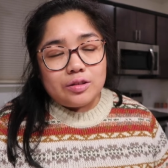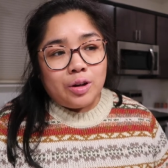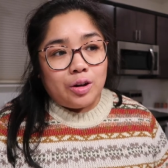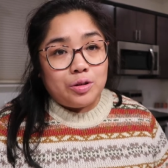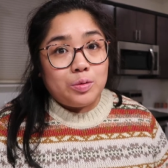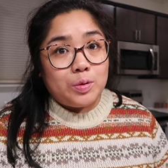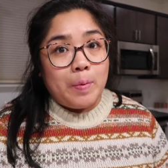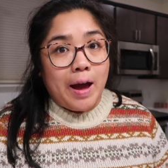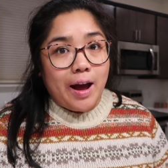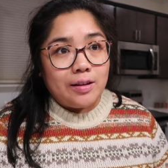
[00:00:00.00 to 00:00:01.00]
Trader Joe's was
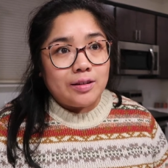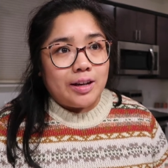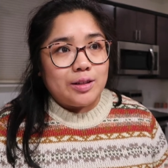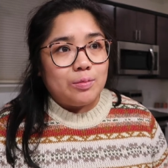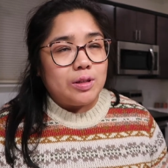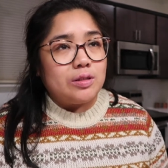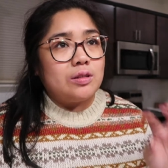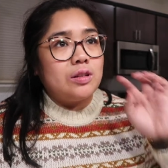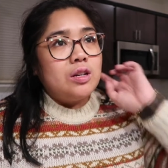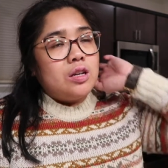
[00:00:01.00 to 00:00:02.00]
packed, as
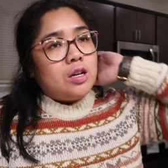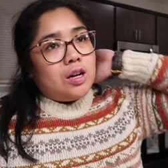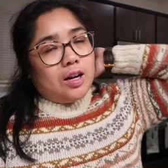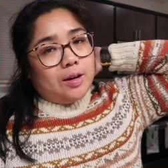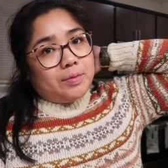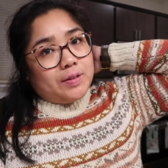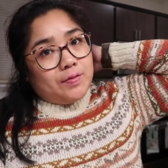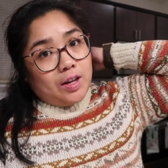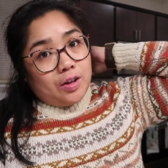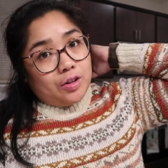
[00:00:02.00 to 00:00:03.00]
was um, one of
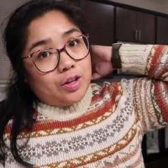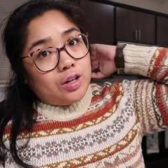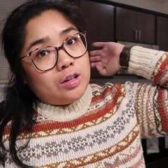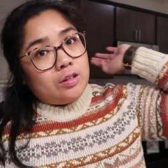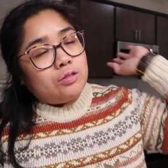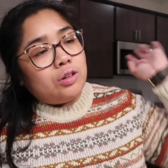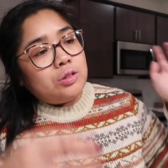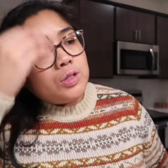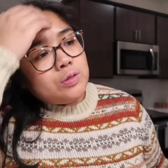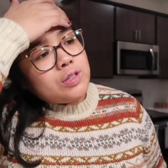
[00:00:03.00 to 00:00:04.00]
the other
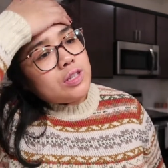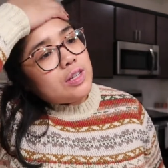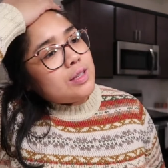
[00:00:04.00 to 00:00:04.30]
grocery stores that I